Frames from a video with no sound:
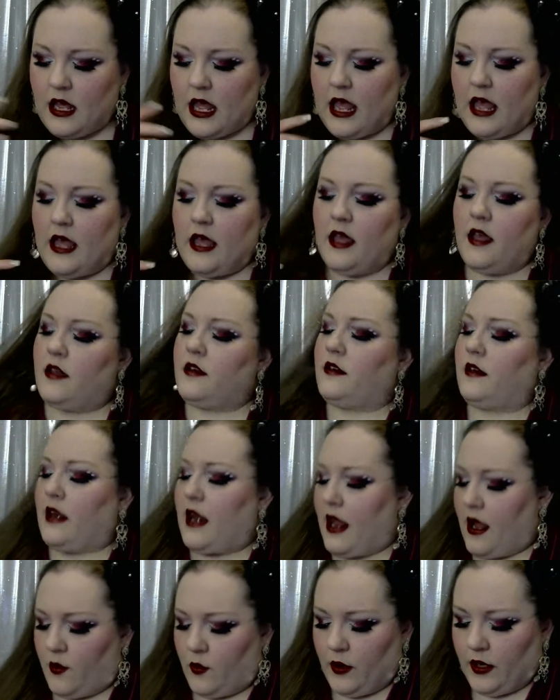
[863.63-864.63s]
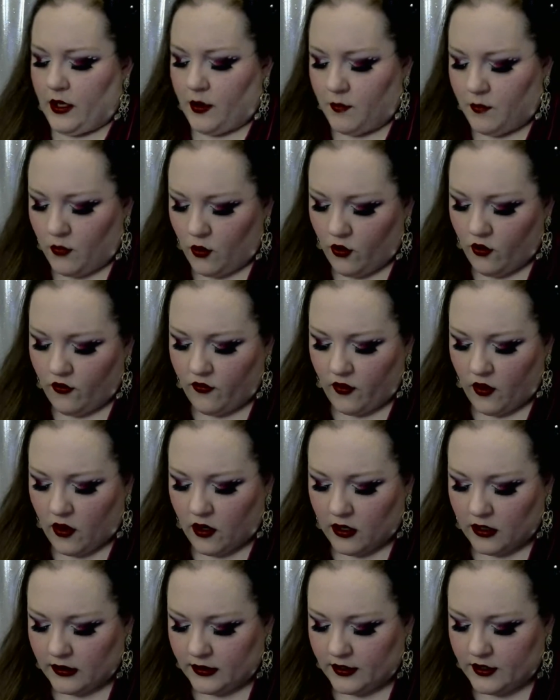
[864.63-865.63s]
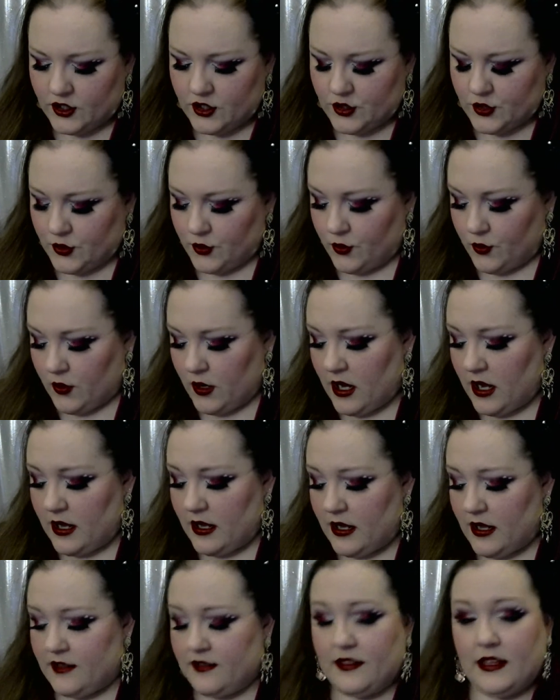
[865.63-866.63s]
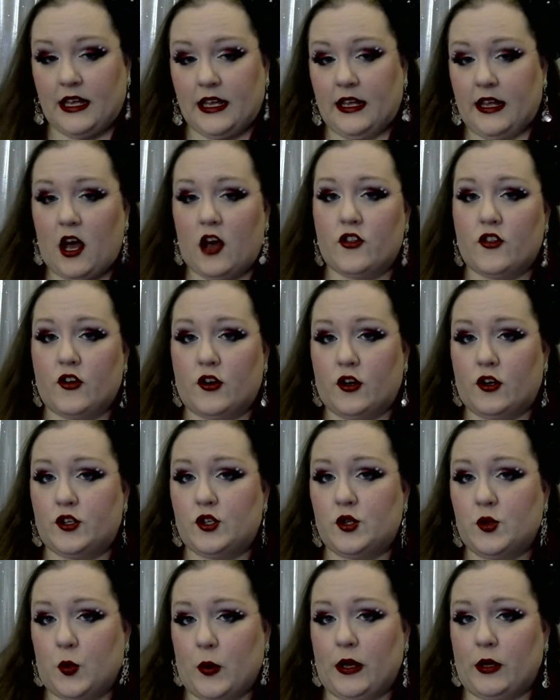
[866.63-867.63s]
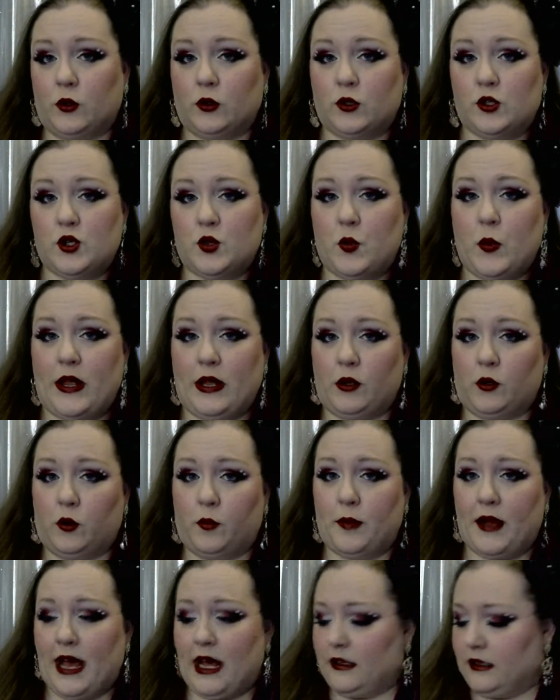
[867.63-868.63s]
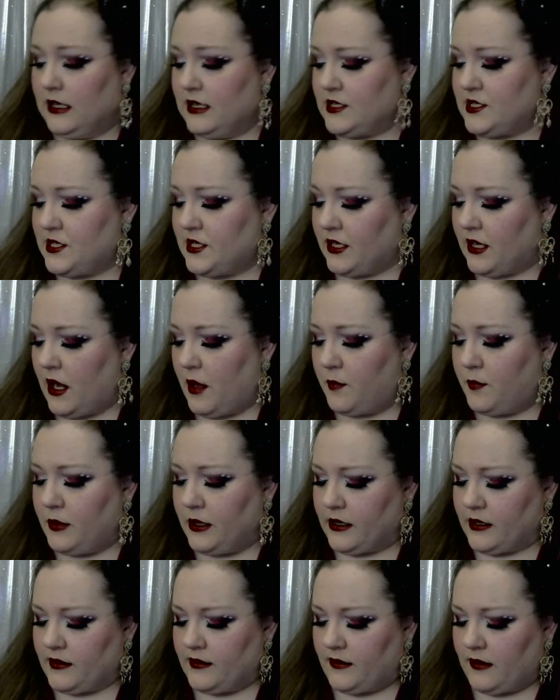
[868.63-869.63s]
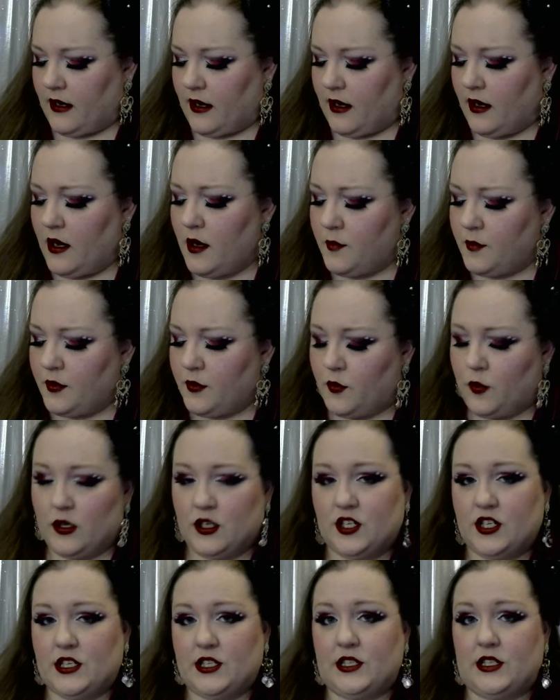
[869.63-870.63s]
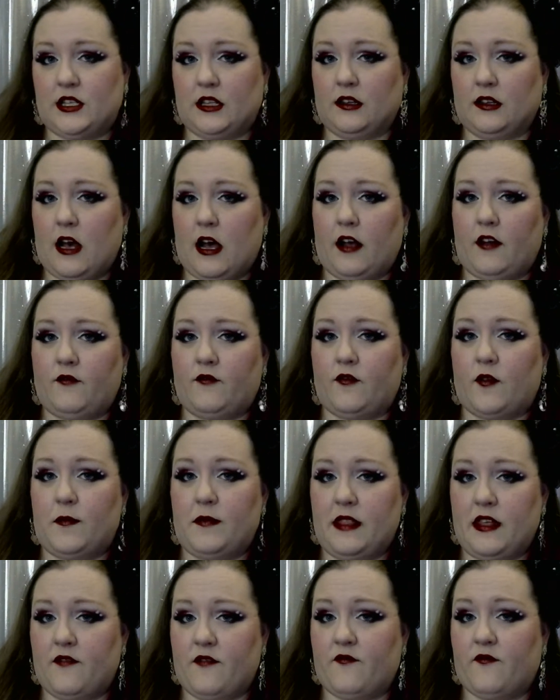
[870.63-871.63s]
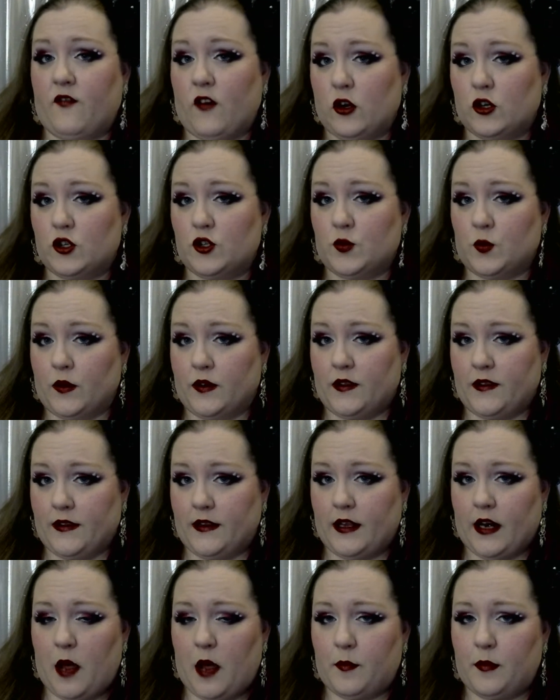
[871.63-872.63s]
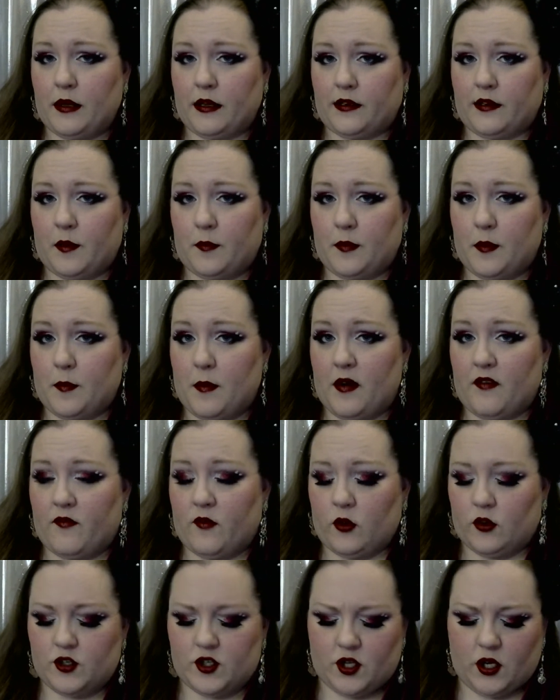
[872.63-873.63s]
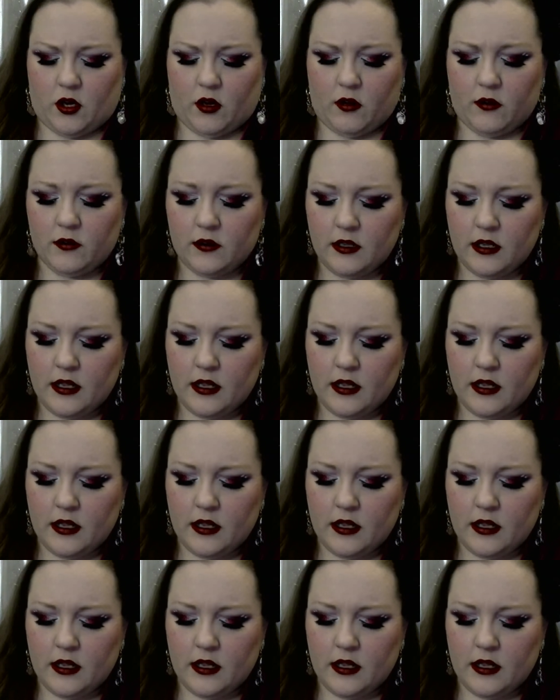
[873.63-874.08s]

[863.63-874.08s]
And now we can move on to the other Twinkle Twinkle palettes that I picked up, which is the line from the first one that I picked up in my first haul.